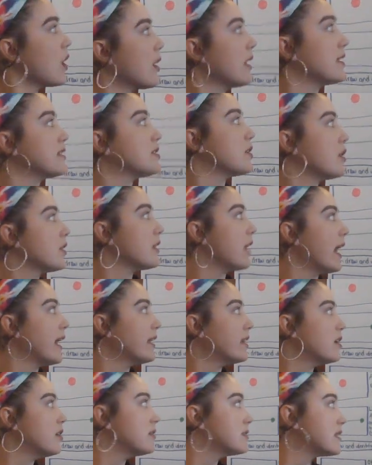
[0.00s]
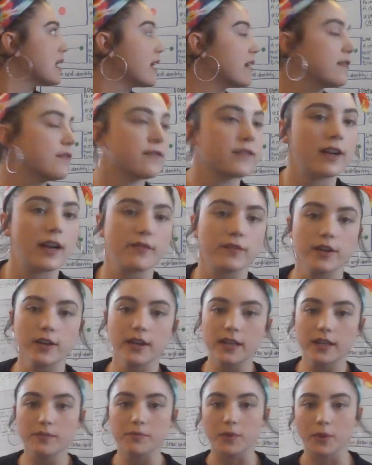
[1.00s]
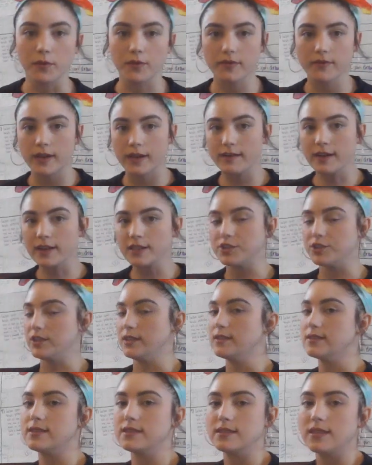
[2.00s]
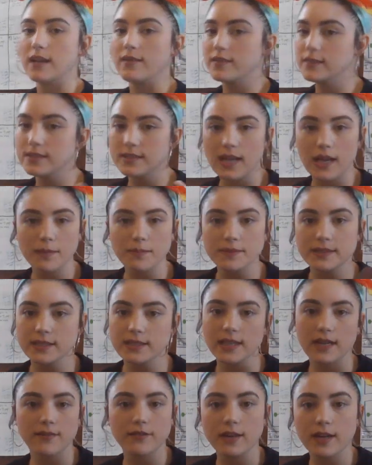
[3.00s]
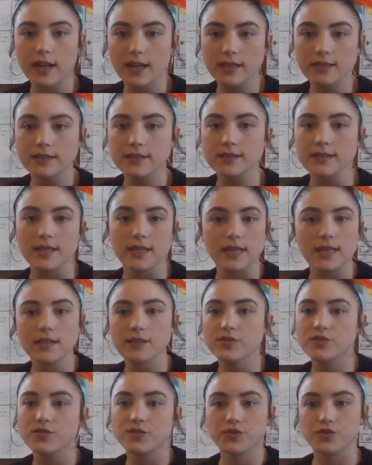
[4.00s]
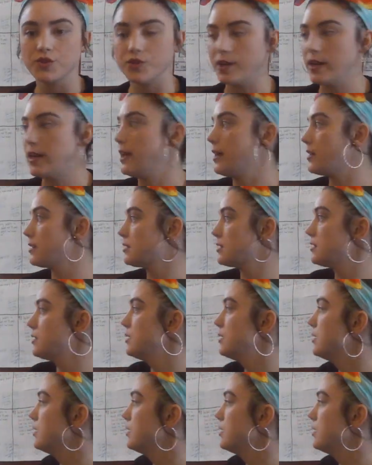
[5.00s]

Okay, so a line goes on forever in both directions. It never stops, it never ends, and it's straight.